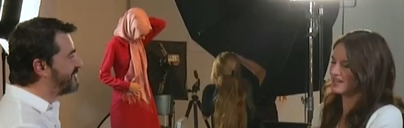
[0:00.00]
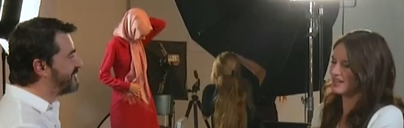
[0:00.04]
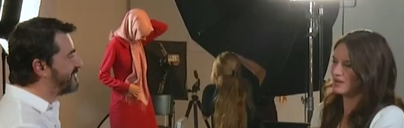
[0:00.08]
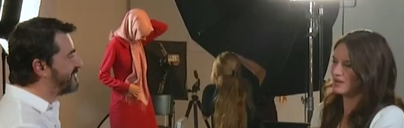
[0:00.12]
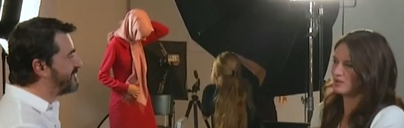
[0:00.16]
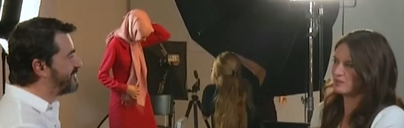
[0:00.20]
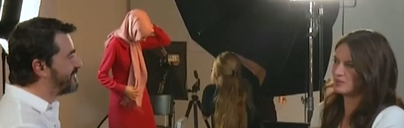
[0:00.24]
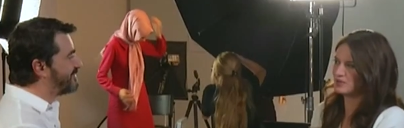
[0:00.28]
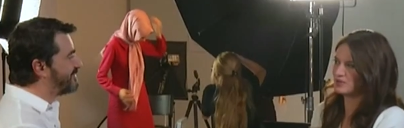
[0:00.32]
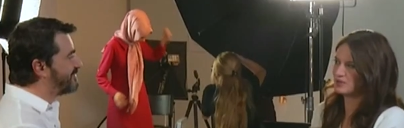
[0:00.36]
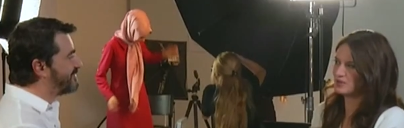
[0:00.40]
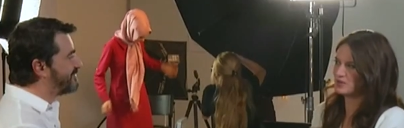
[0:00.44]

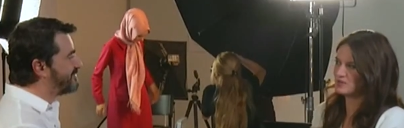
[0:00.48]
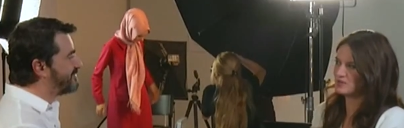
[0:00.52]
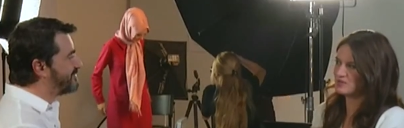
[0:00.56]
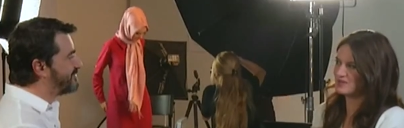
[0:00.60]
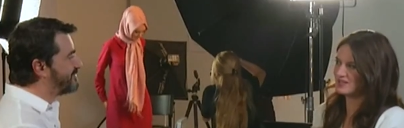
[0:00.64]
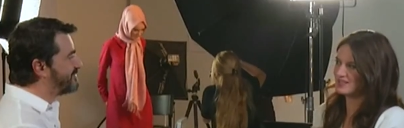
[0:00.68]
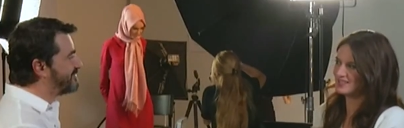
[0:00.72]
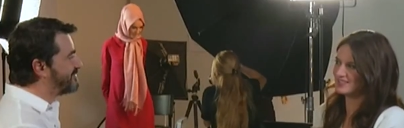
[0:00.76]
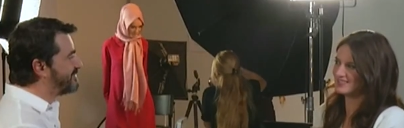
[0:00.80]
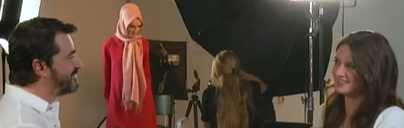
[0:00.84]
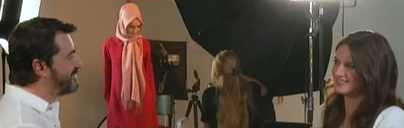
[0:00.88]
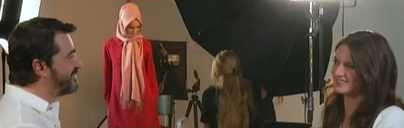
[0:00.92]
Speaker 1: help, in your
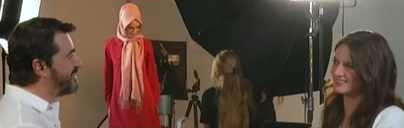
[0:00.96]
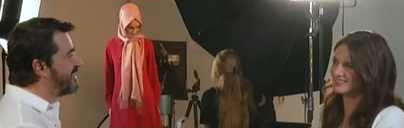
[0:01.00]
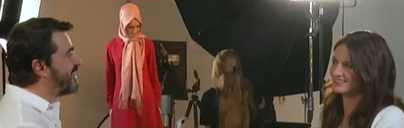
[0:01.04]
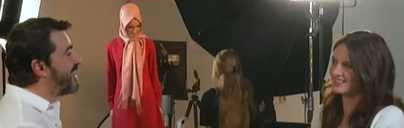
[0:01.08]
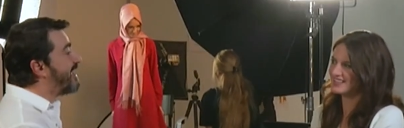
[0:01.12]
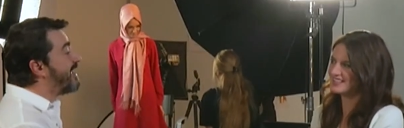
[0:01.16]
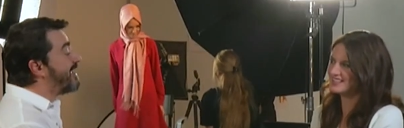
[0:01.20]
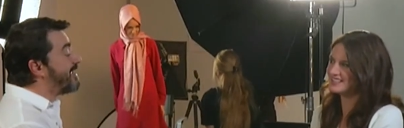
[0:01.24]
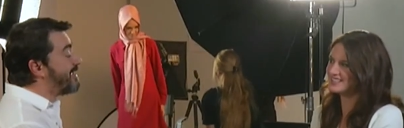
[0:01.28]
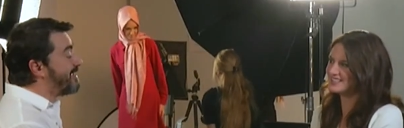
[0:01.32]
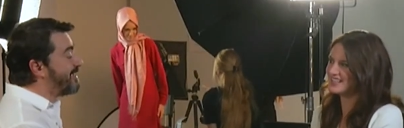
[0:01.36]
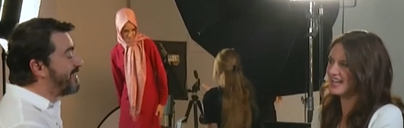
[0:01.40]
opinion. They
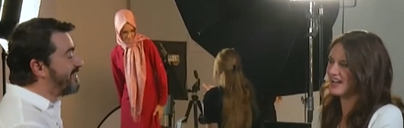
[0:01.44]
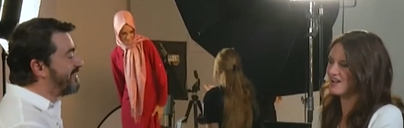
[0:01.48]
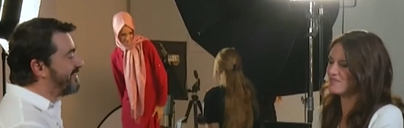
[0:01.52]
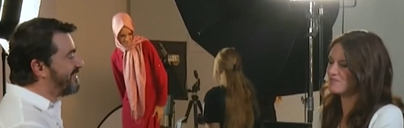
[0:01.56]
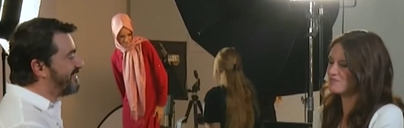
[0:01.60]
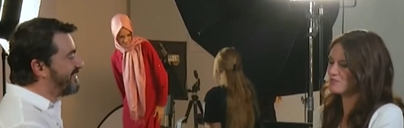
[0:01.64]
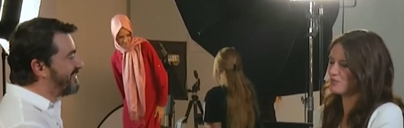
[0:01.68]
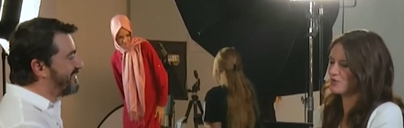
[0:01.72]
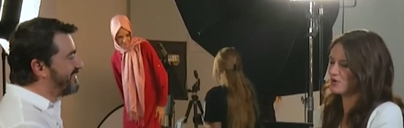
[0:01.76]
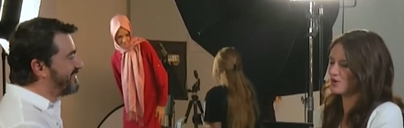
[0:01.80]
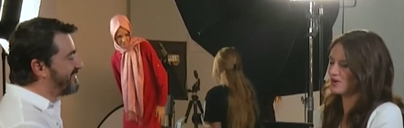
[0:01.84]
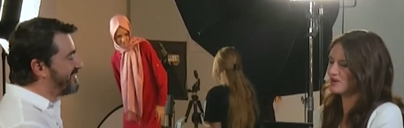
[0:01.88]
need to have
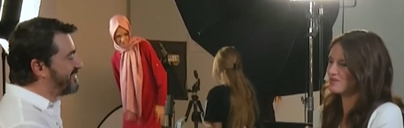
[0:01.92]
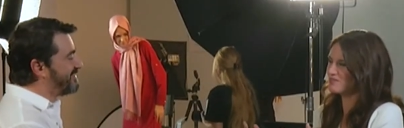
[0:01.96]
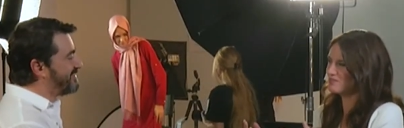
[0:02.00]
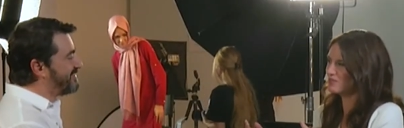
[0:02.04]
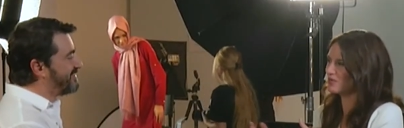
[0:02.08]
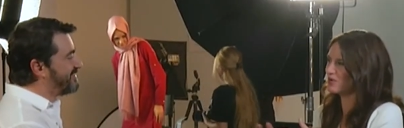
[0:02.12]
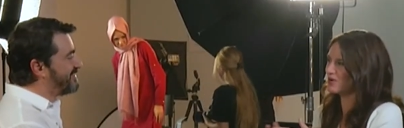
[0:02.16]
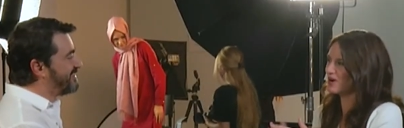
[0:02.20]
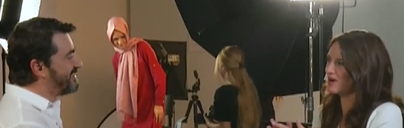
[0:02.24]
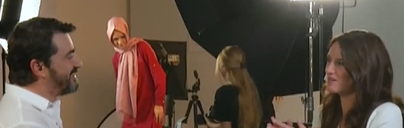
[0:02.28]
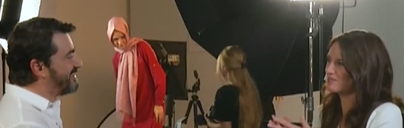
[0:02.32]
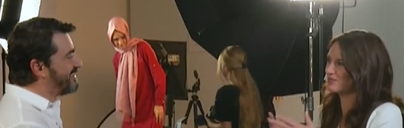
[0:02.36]

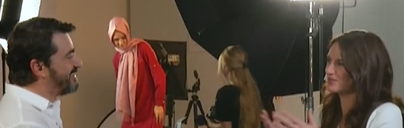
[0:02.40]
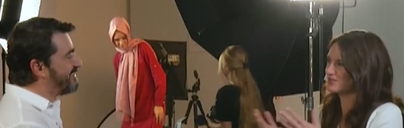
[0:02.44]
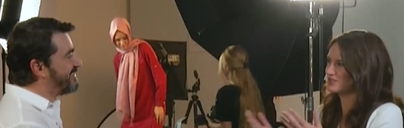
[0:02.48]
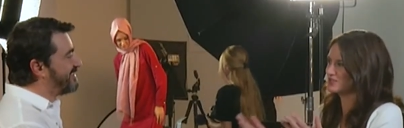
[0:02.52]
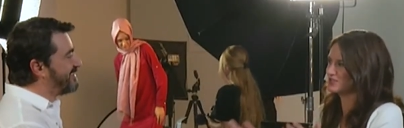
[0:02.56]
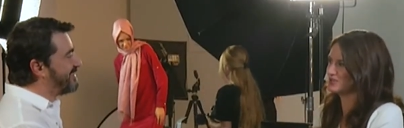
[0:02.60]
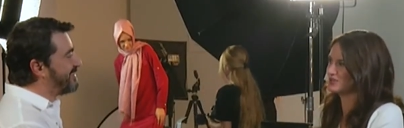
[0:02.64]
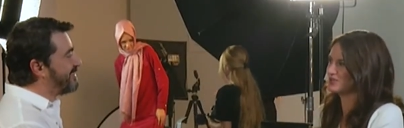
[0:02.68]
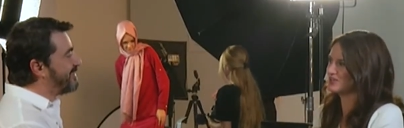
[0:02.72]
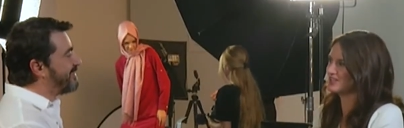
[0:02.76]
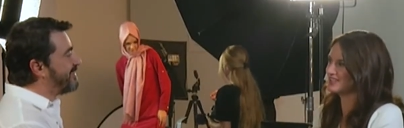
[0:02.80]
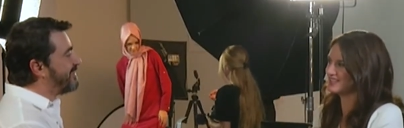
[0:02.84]
more
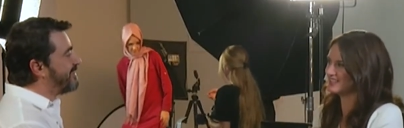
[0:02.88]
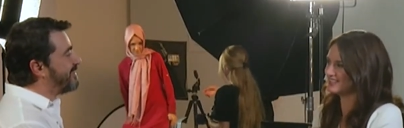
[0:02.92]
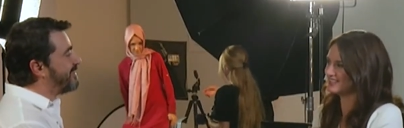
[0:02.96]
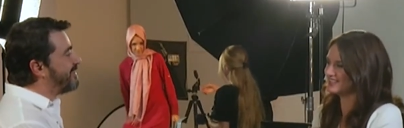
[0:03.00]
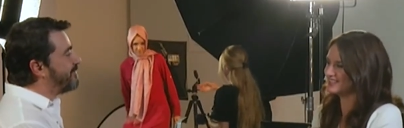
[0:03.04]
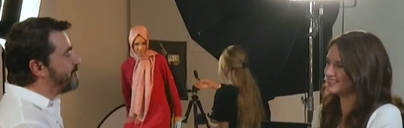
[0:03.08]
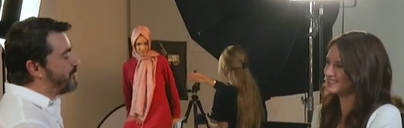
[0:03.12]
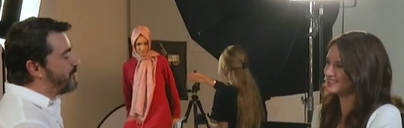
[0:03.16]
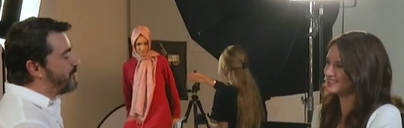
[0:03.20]
opportunity.